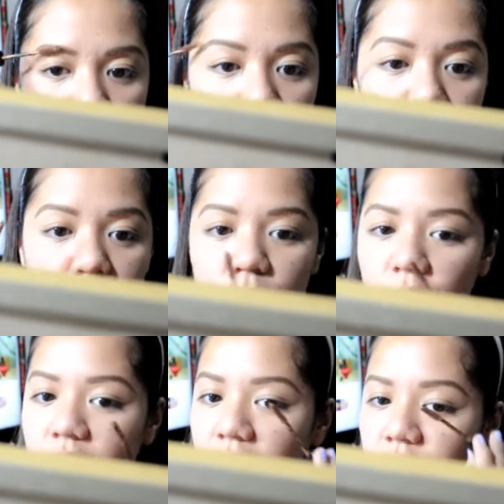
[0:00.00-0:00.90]
It looks
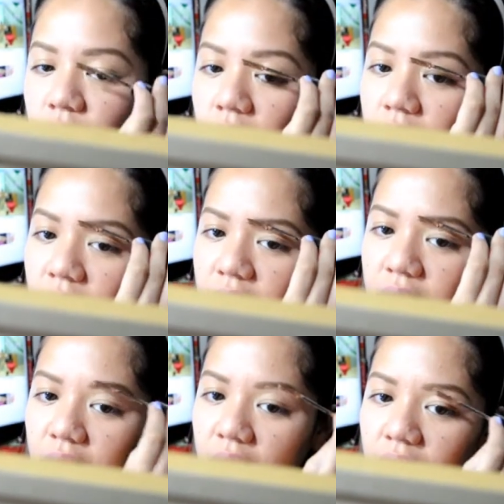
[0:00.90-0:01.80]
more natural.
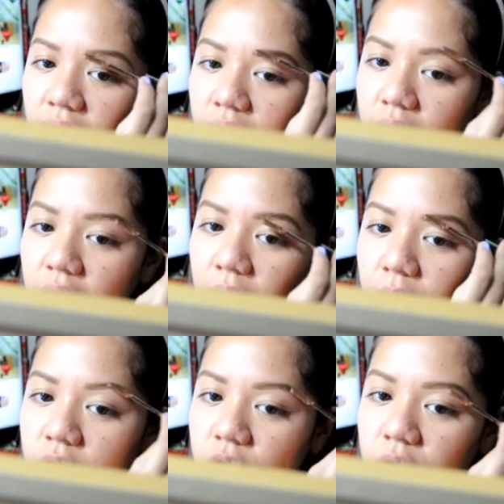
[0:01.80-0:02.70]
I'm
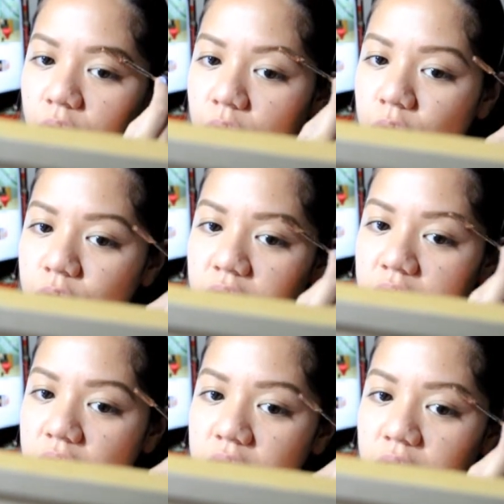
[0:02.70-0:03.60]
not sure who uses
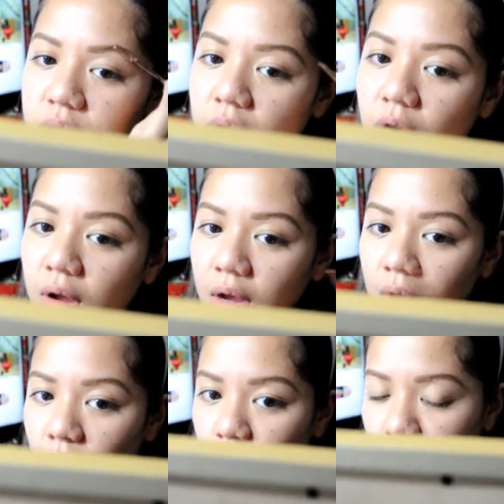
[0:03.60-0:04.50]
this
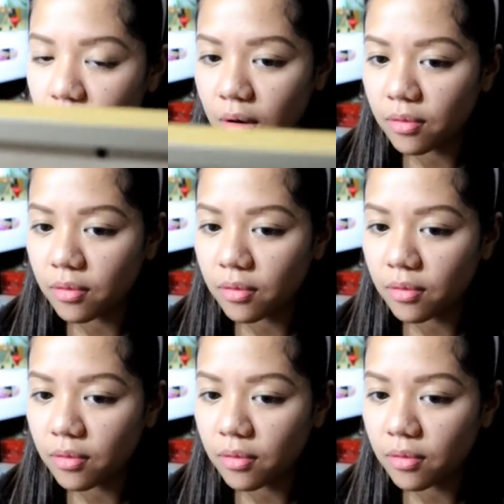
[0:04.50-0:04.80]
with